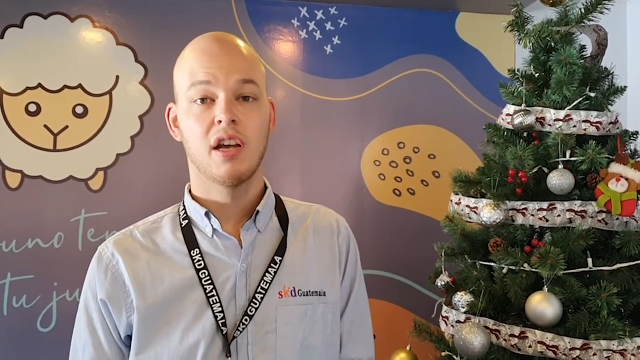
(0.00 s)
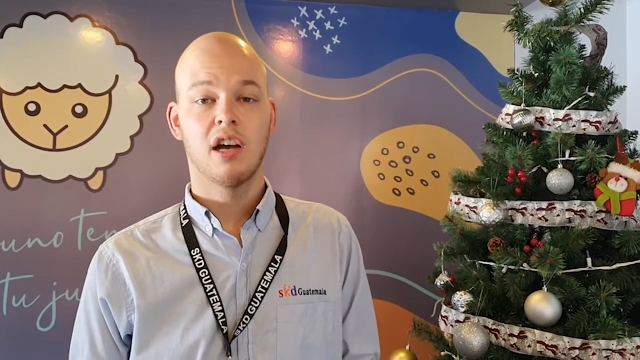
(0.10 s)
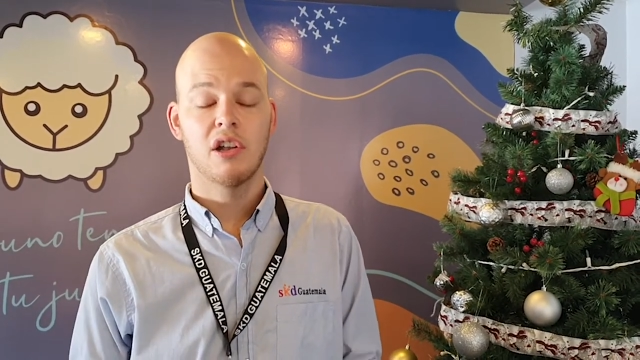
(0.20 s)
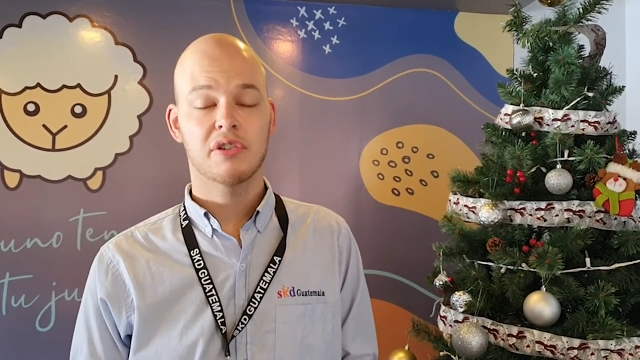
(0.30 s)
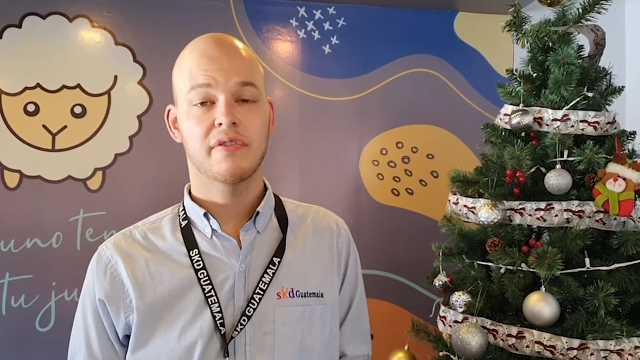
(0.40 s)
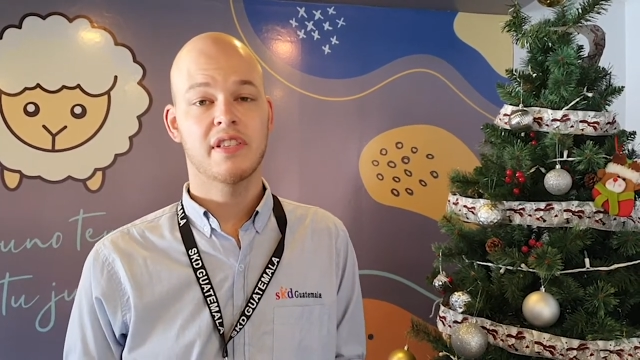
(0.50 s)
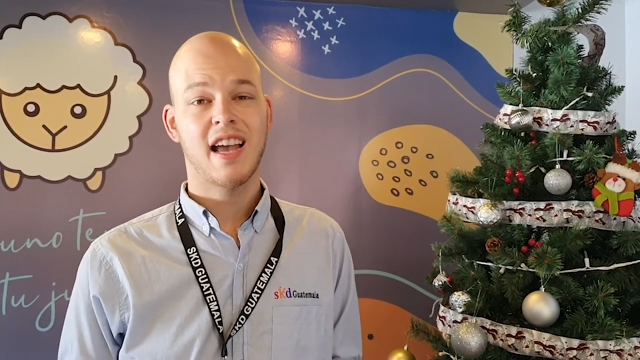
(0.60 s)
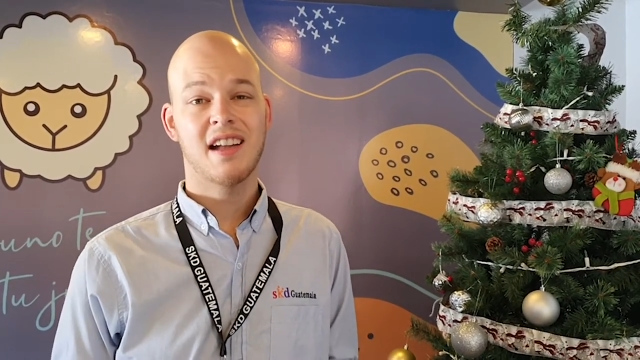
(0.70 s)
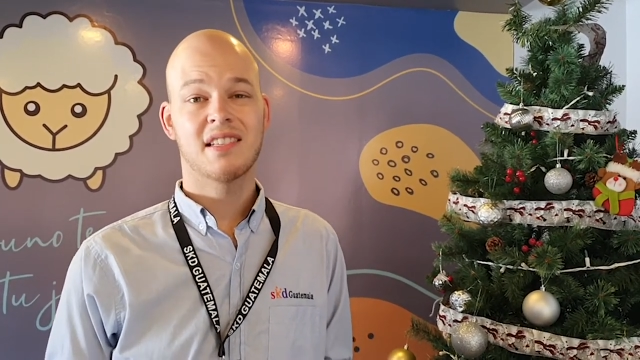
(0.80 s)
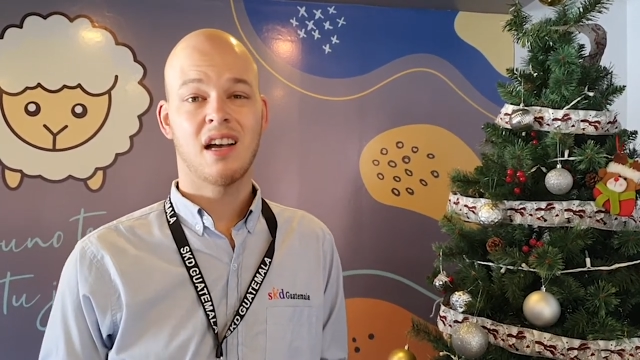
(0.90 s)
A lot of the
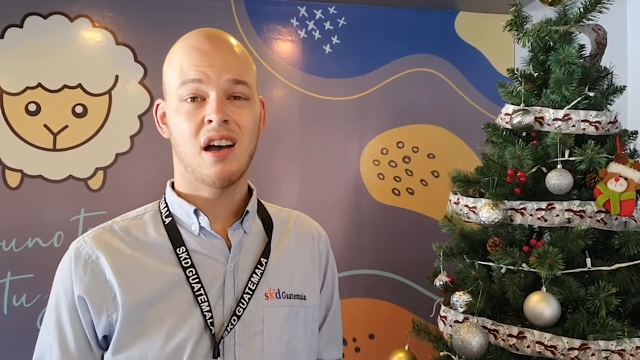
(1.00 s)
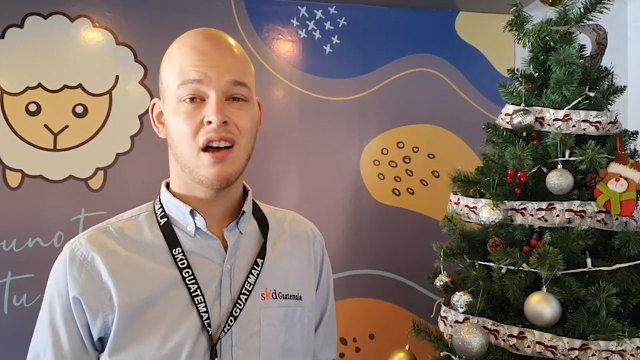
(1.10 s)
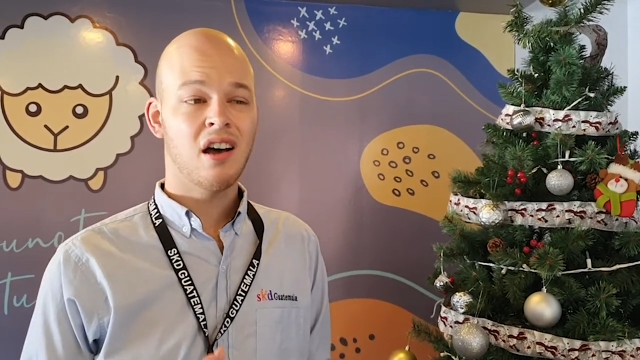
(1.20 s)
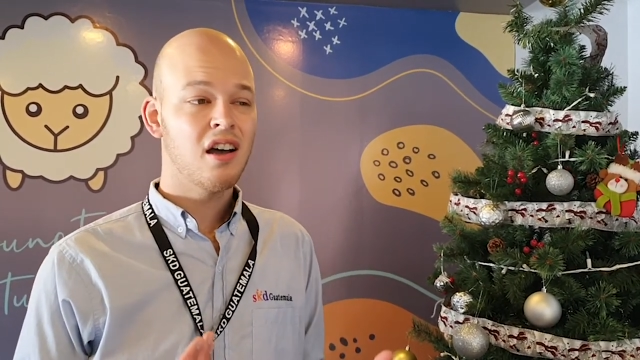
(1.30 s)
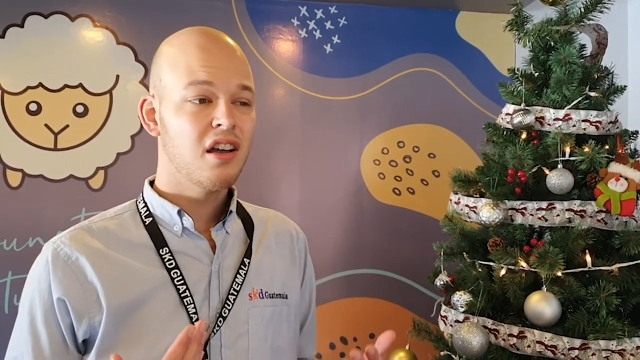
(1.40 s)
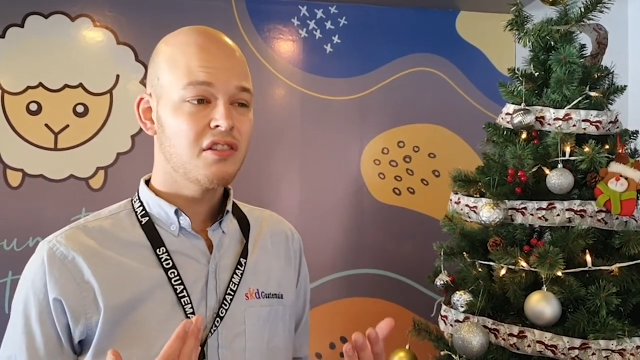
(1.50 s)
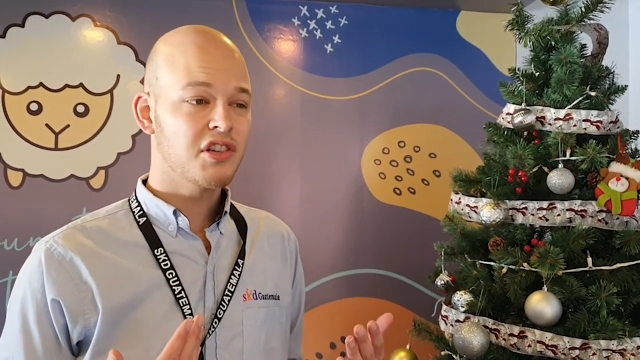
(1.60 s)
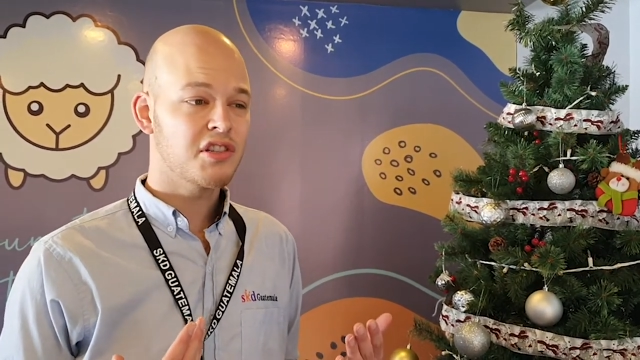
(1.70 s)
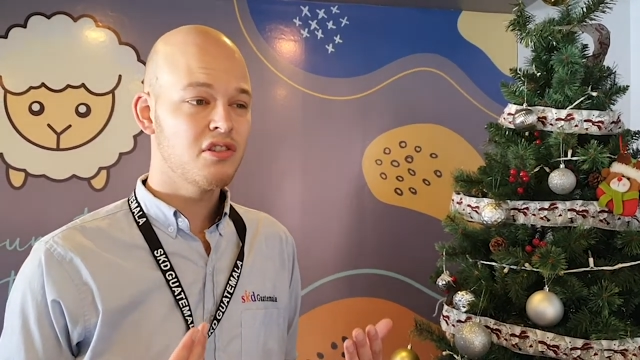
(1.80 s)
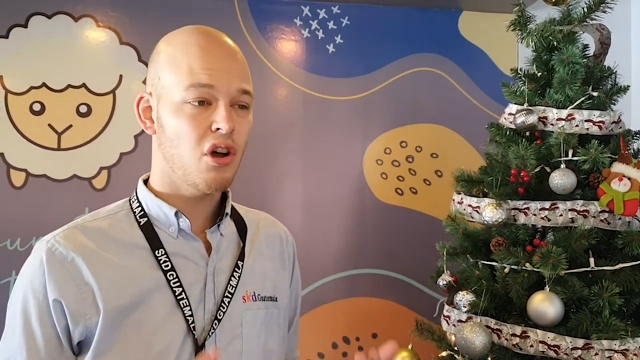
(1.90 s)
dads are
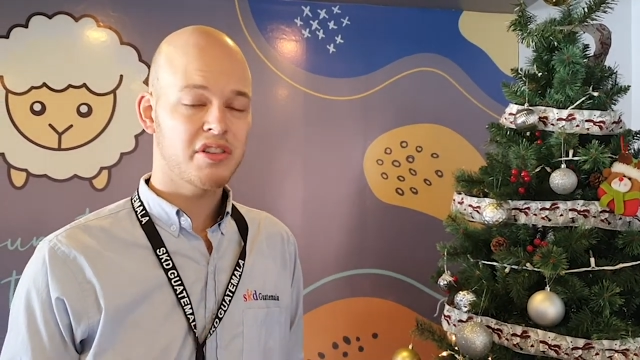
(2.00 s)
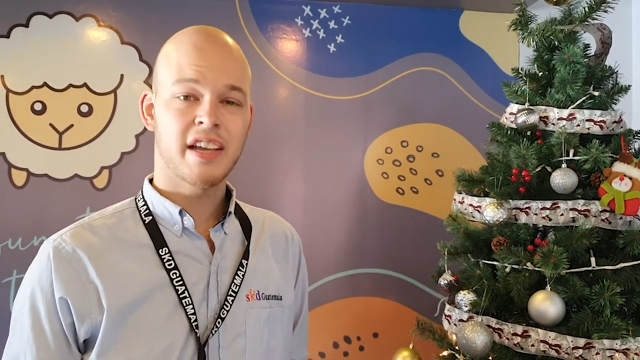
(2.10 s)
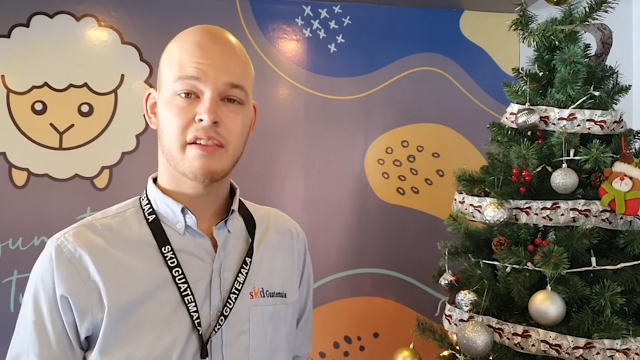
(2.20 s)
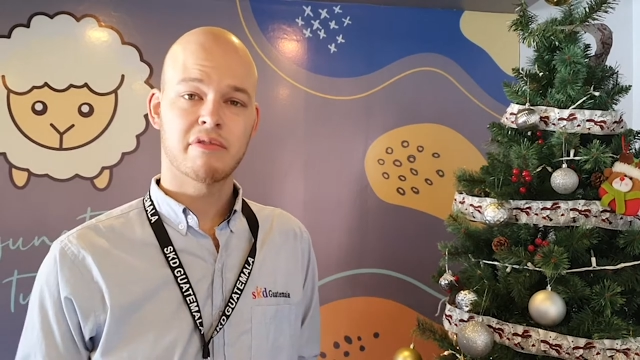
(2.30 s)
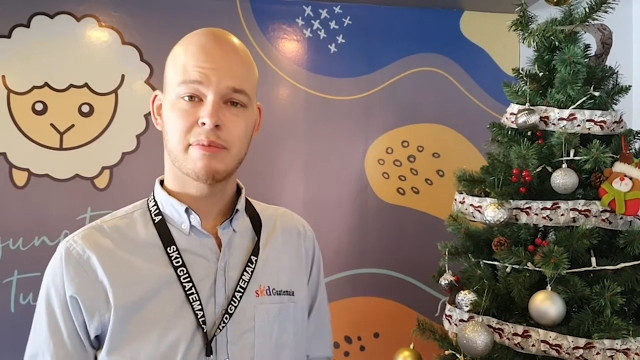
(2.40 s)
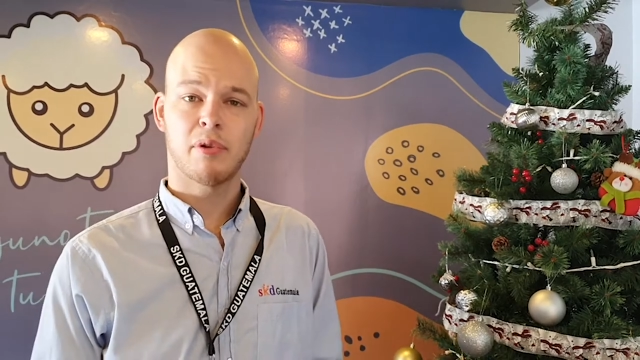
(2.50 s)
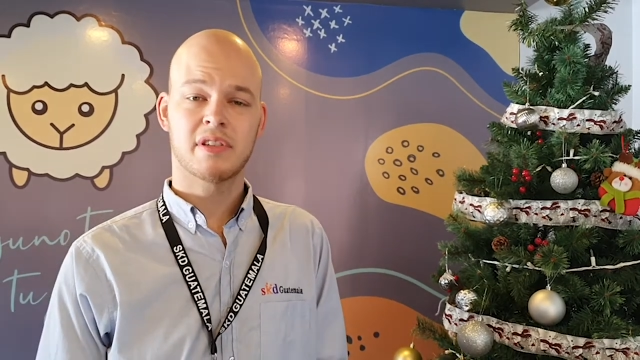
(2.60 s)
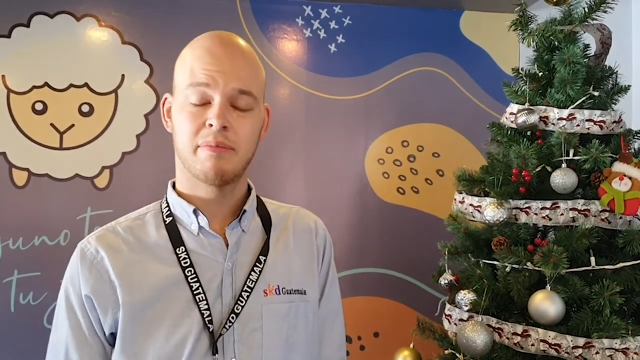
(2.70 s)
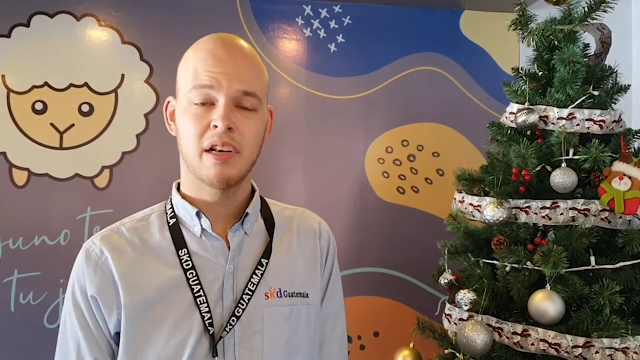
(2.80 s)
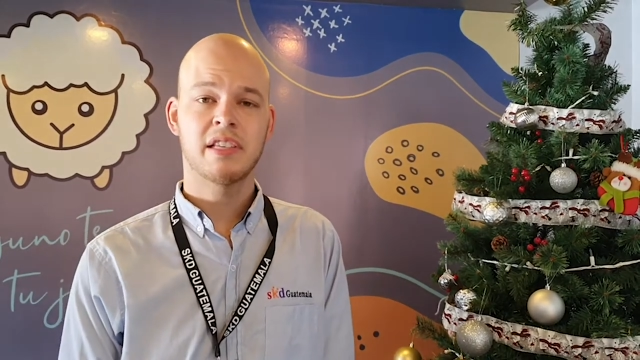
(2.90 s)
just not taking
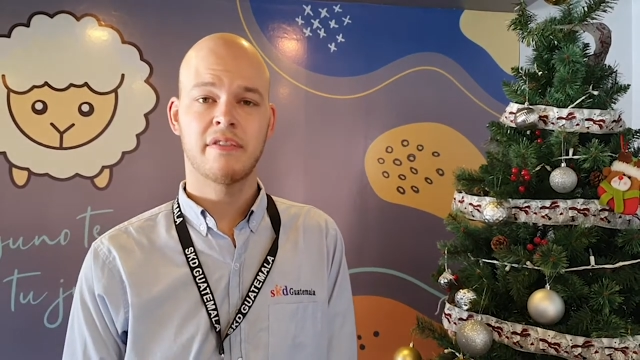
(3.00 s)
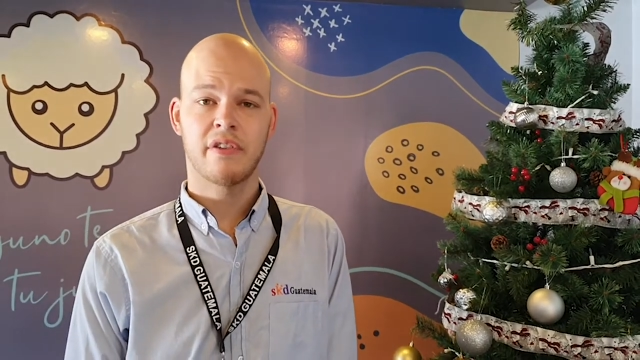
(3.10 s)
responsibility for